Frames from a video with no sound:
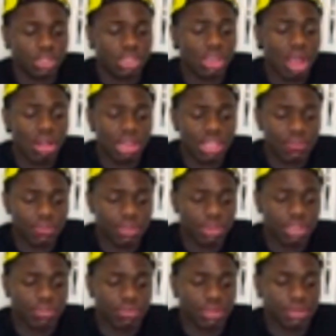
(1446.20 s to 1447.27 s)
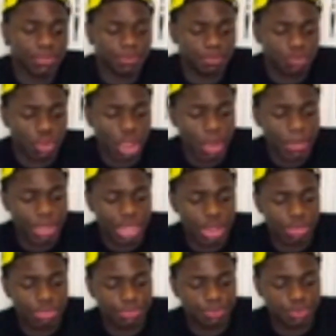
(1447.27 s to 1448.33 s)
Y'all leave a comment
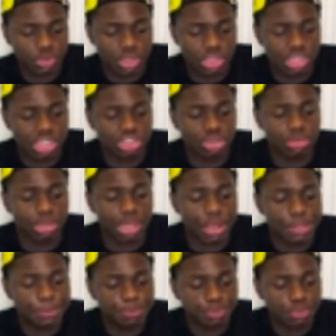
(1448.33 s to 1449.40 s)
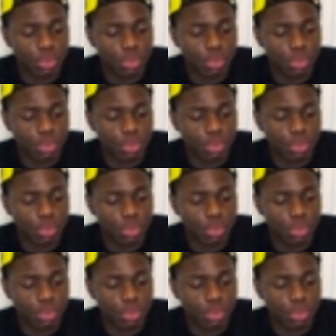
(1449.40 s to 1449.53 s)
down in the section below.